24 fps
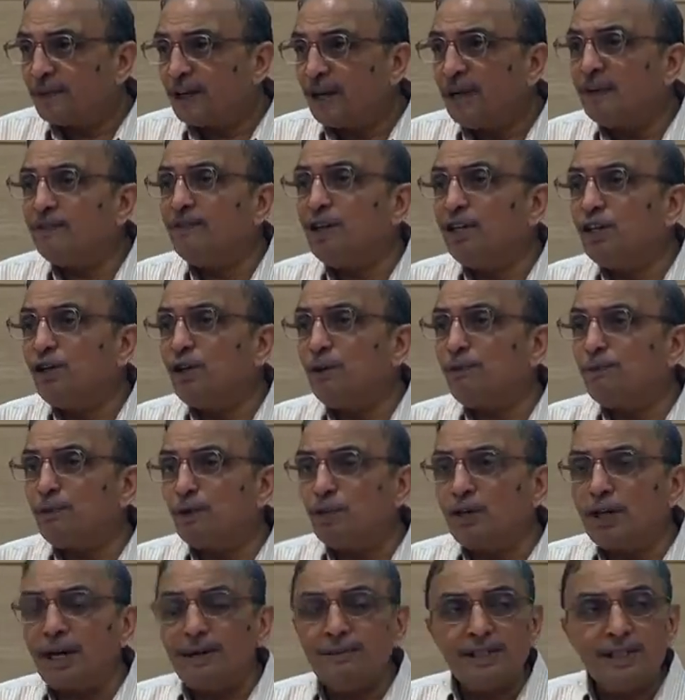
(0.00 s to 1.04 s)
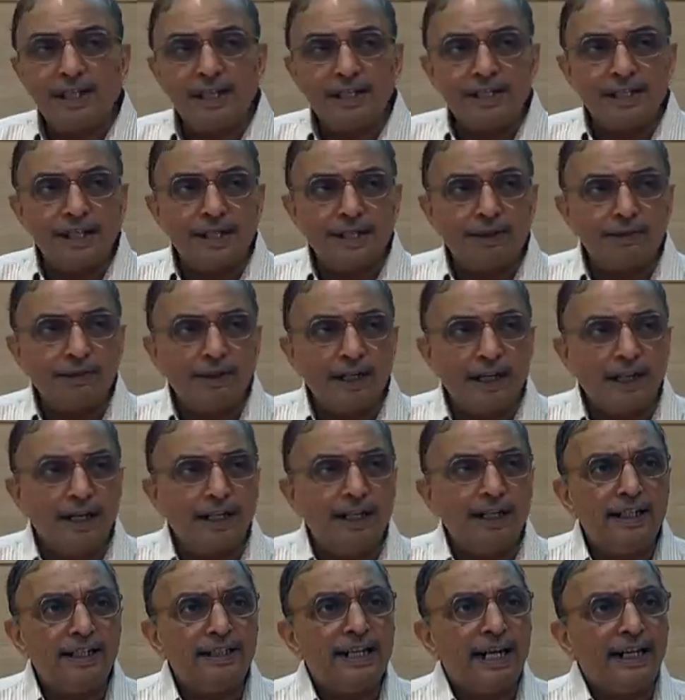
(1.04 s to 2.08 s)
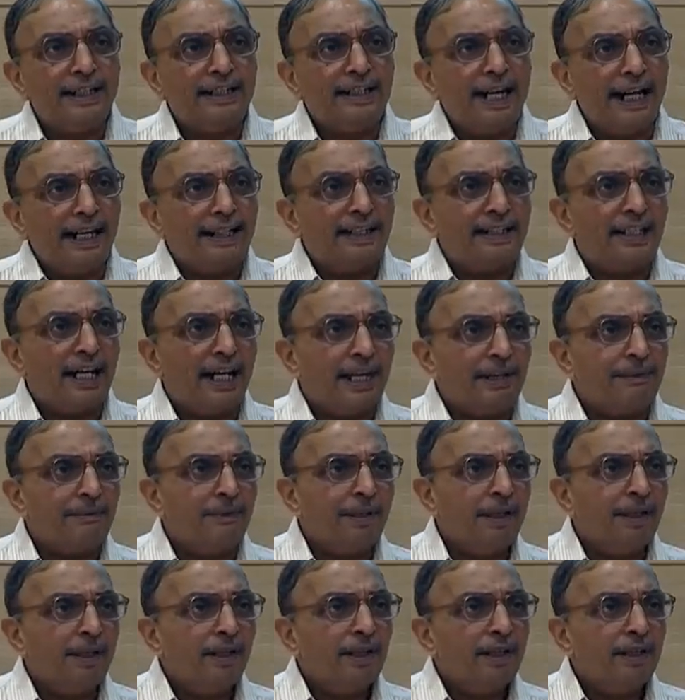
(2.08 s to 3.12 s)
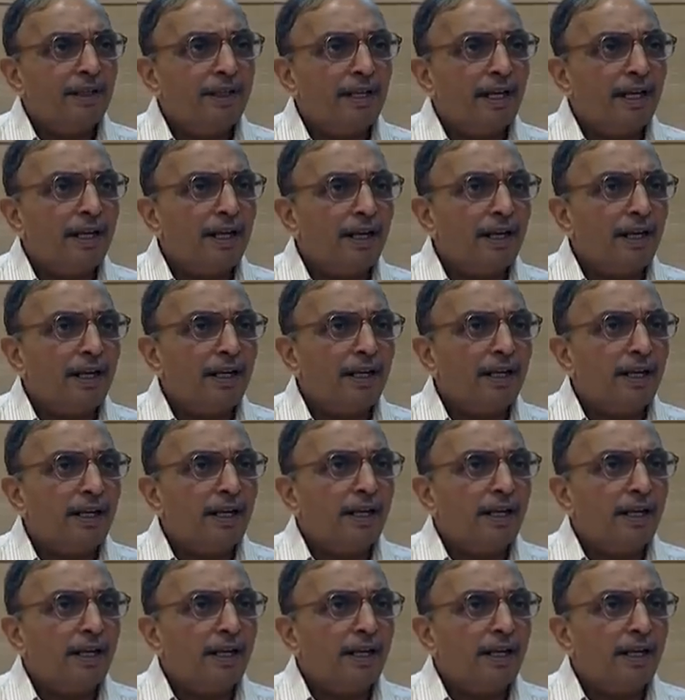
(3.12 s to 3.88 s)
And when your program is executed, it is at that time the